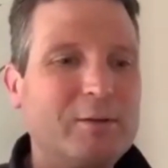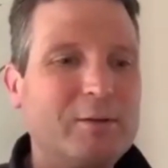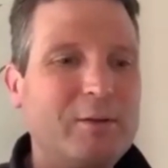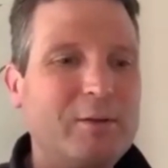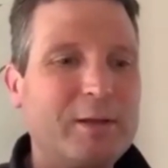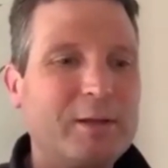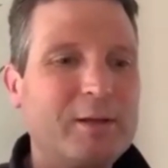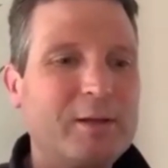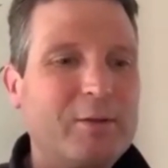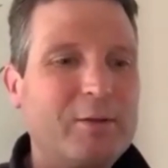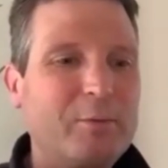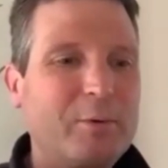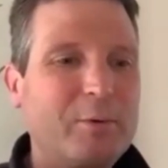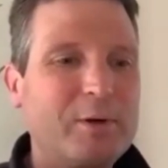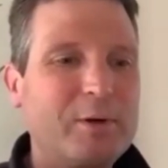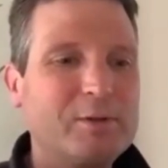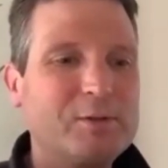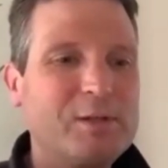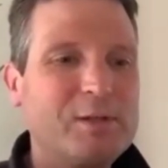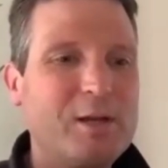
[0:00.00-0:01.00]
Like, in other
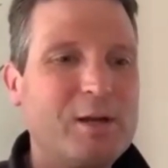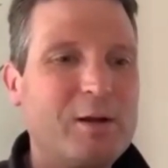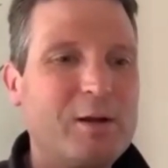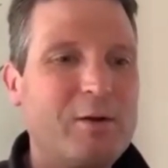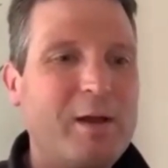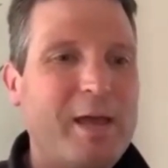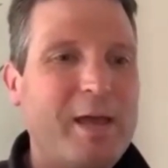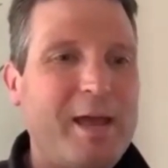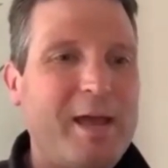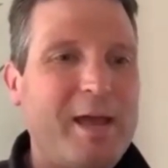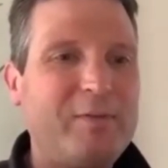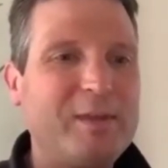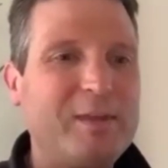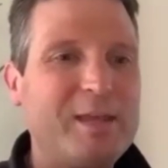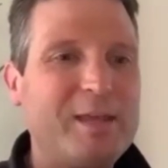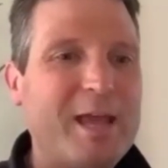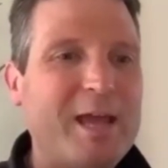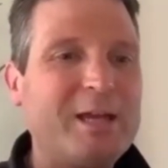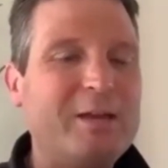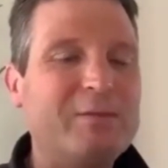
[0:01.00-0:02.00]
words, you know, at the
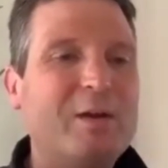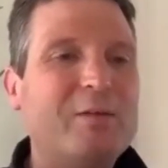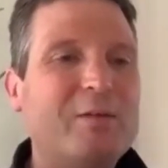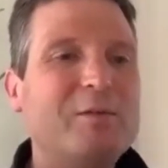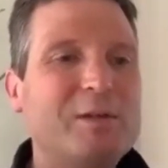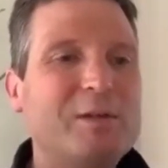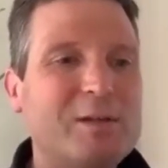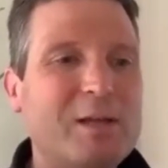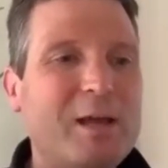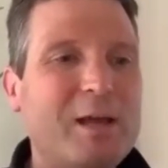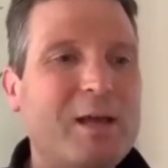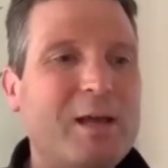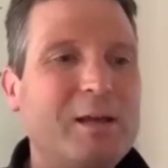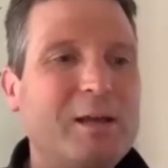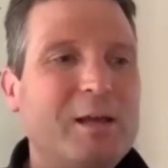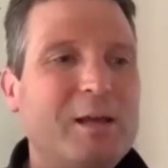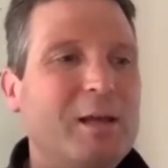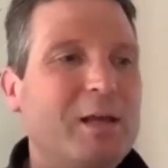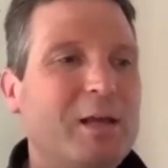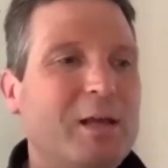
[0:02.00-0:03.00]
end of every day,
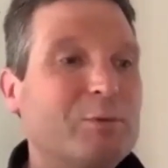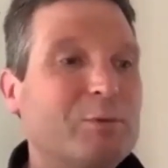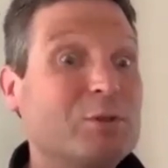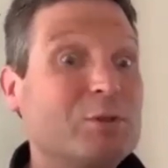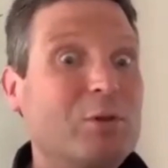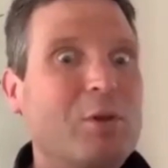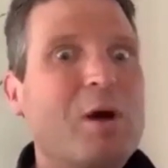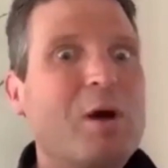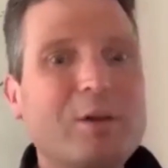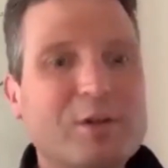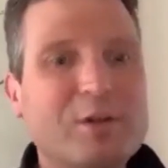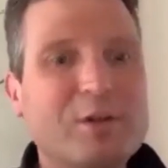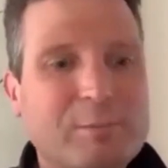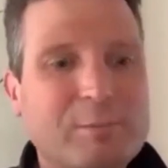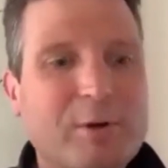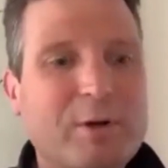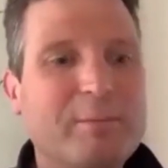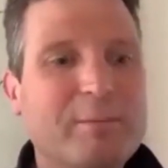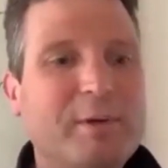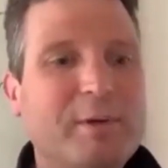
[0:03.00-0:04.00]
it was the longest
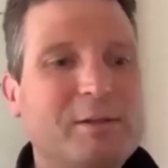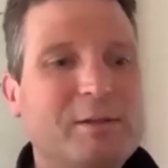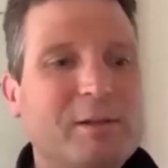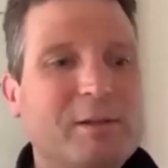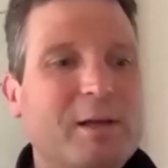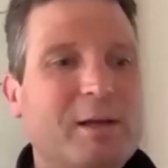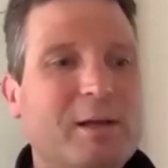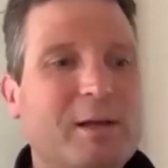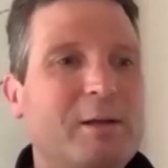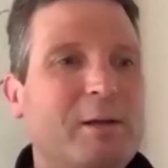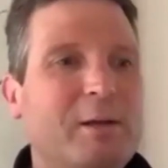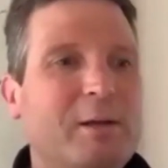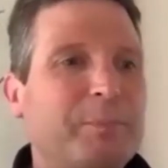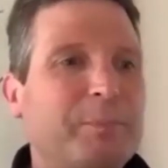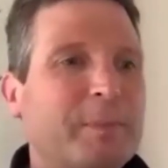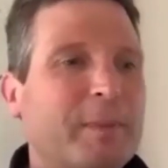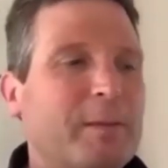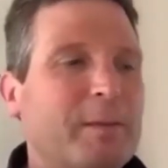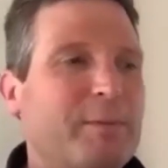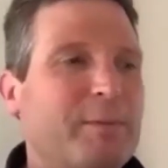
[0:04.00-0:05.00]
part of my day
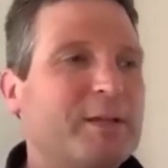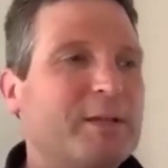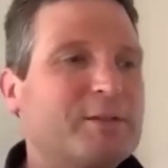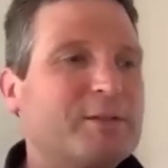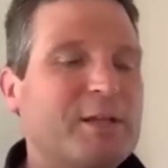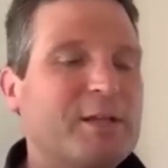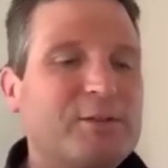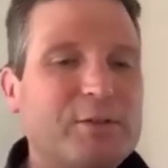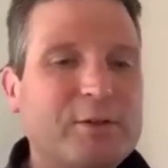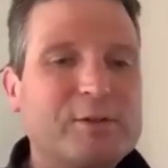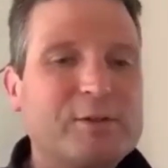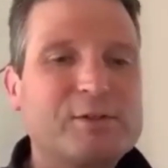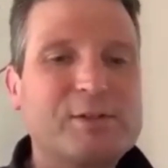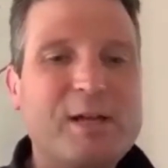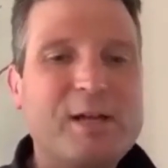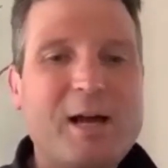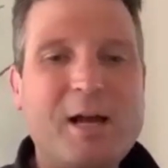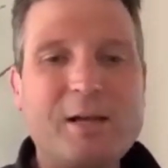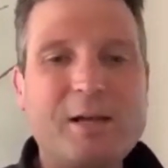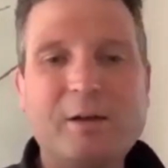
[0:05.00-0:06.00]
because I took
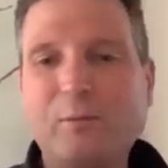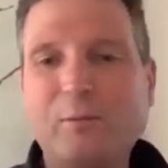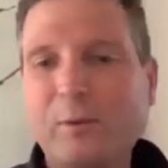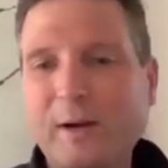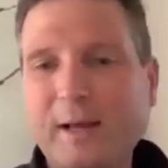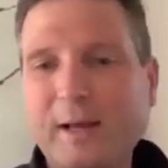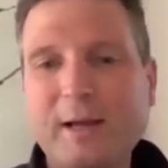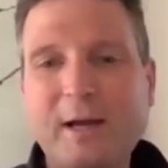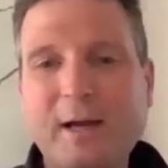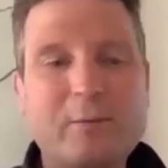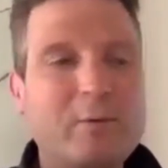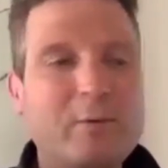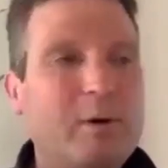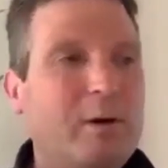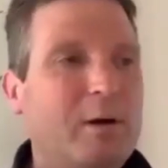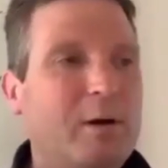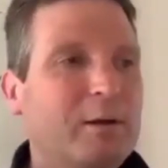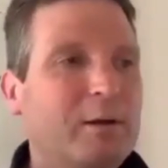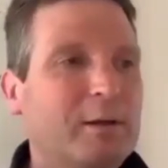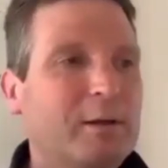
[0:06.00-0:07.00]
stock of what I got
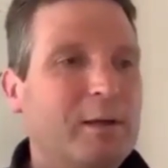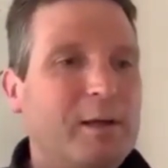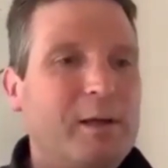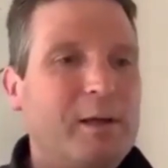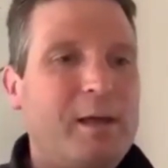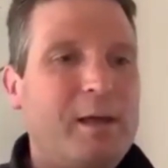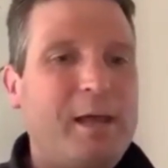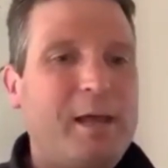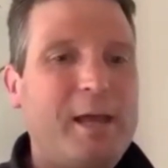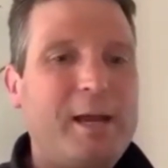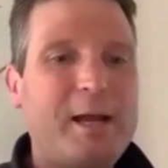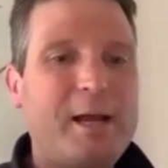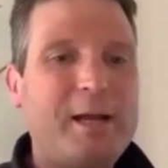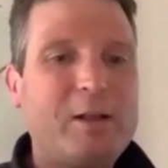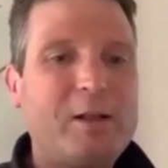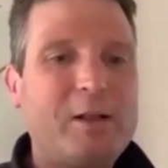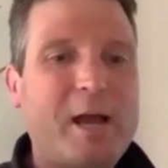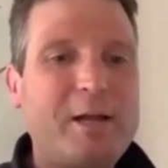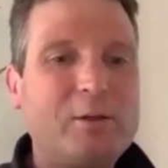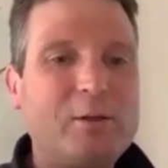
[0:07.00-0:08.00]
wrong and I
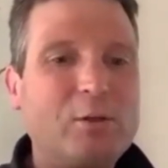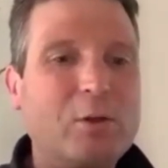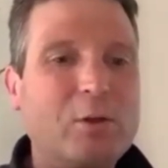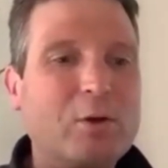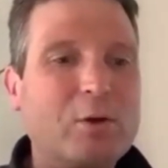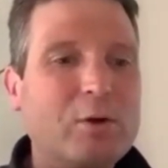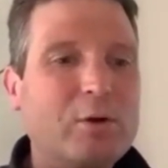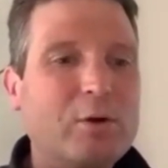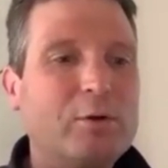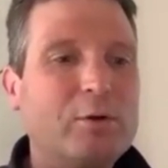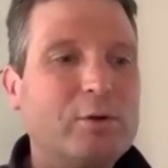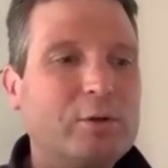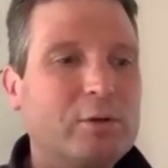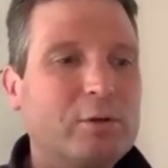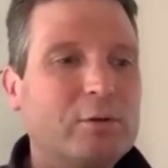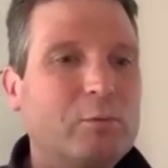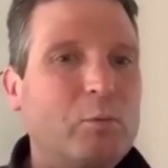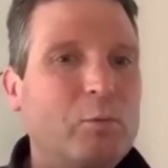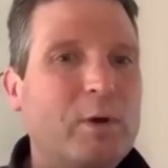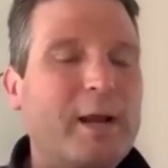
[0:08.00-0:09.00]
learned
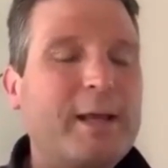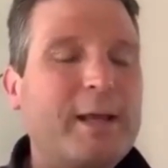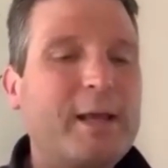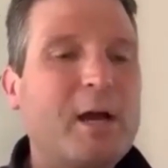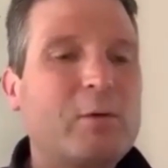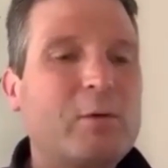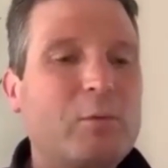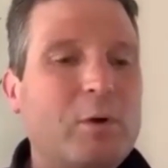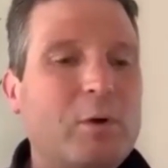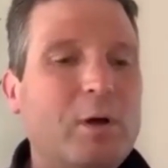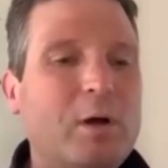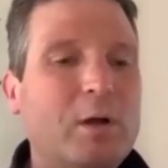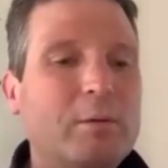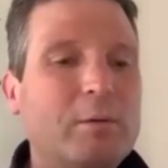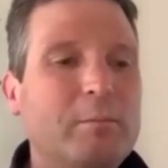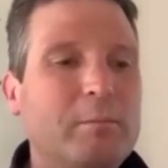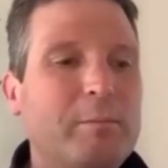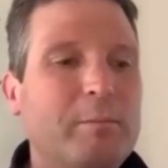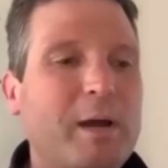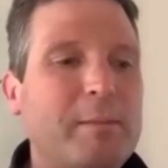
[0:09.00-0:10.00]
what I got
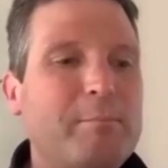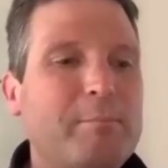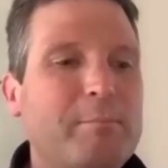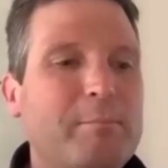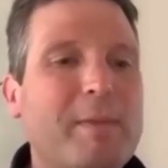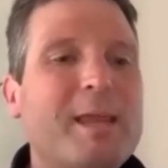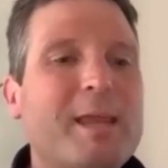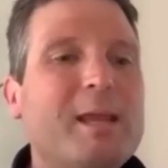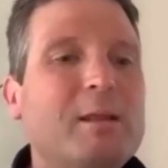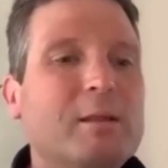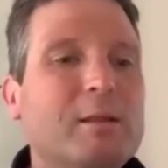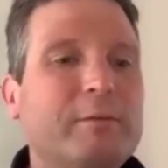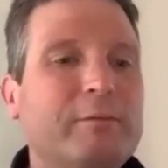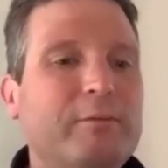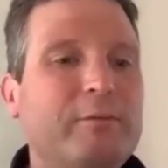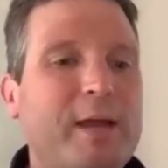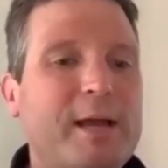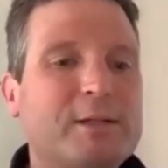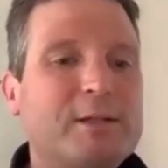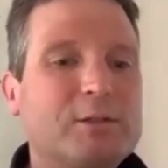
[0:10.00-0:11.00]
wrong by making the
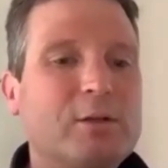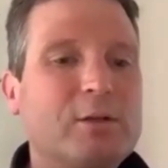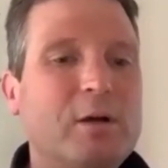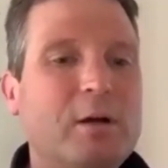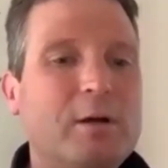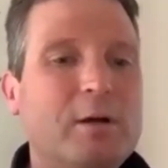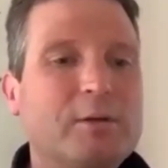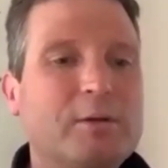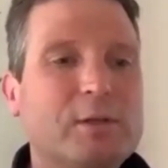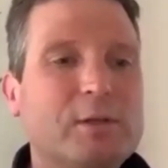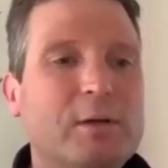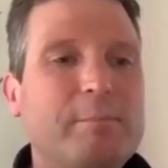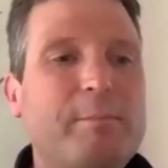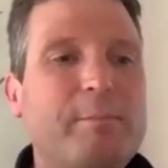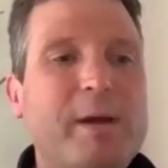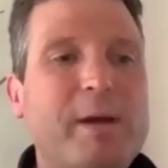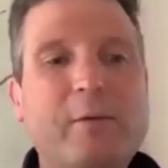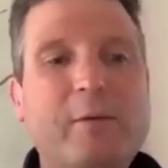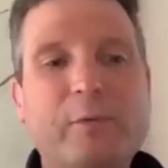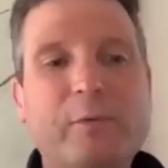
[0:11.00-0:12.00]
flashcards
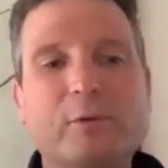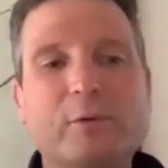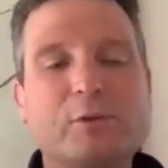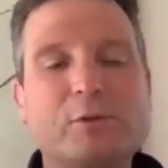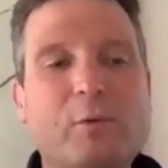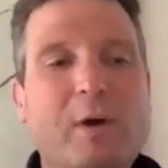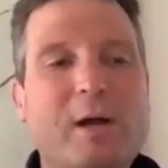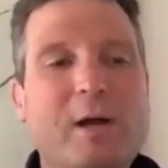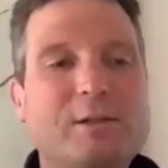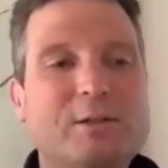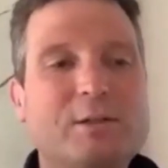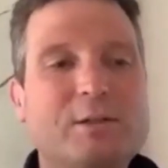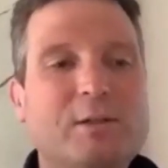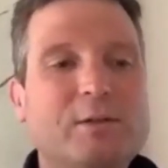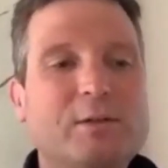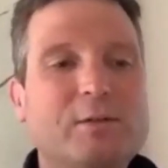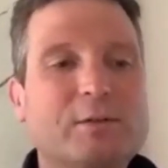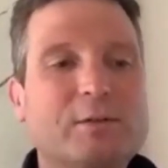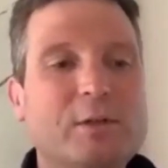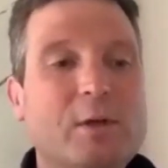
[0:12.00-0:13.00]
about those
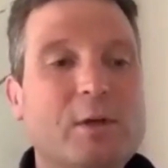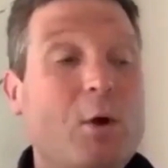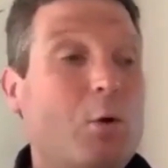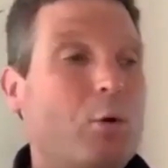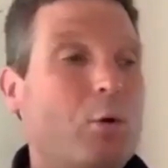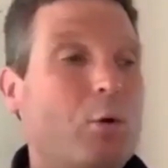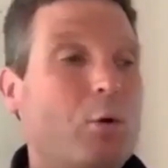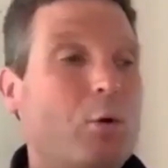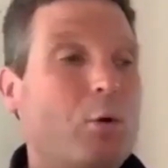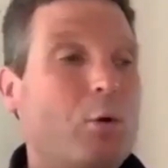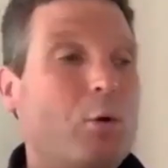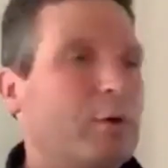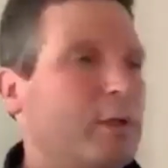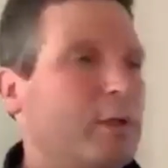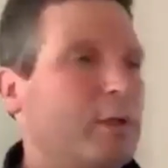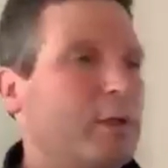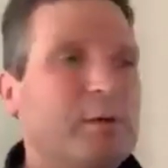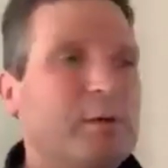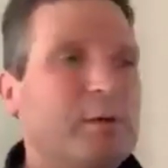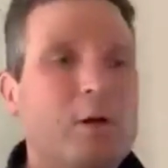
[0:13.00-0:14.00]
questions, or even,
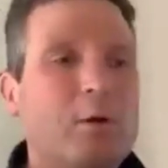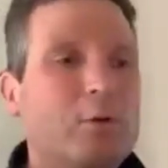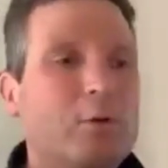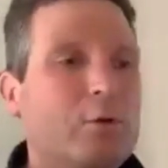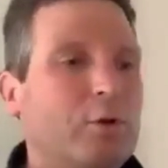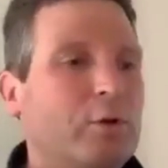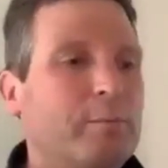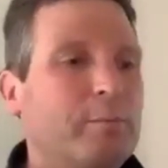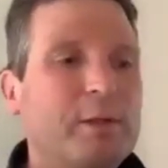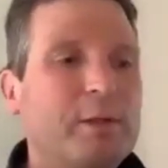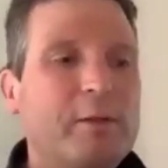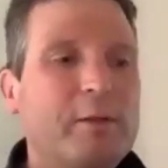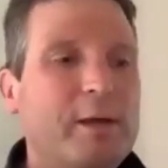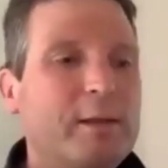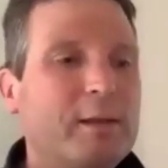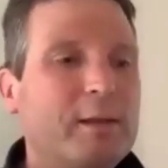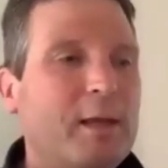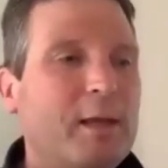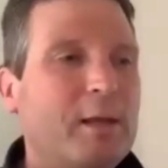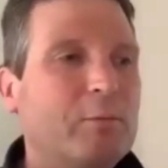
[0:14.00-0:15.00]
you know, could have been like
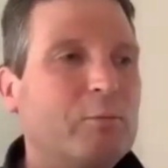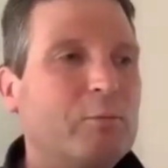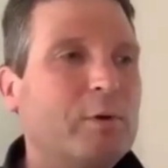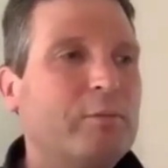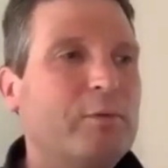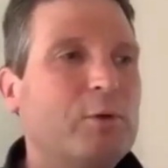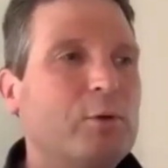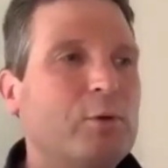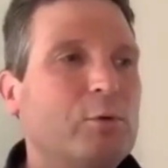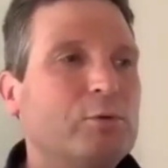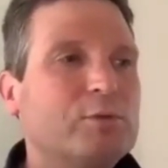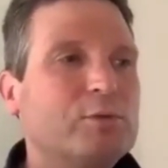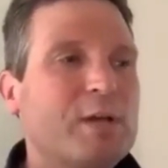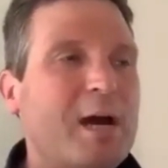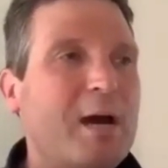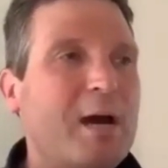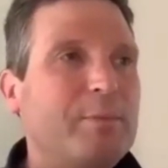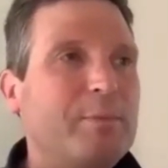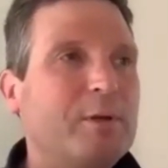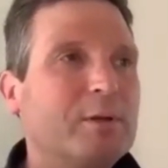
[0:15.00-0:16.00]
a review
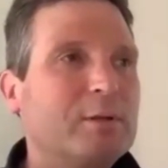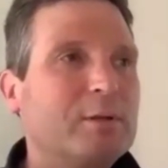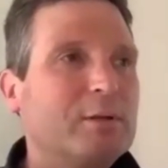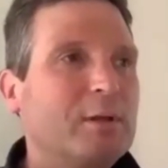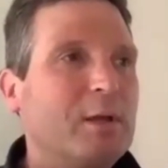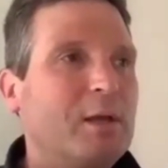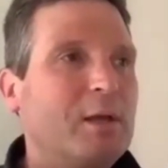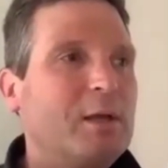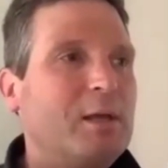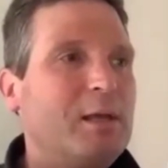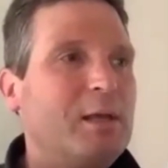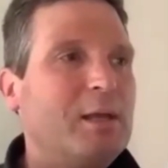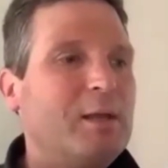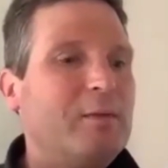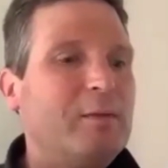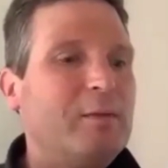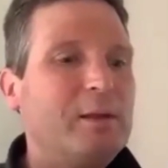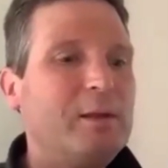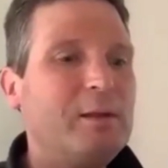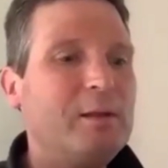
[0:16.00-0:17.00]
topic in
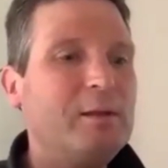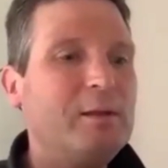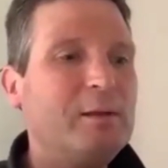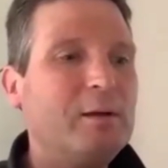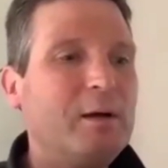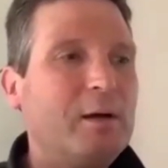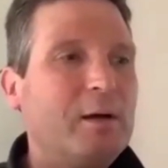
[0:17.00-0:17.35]
the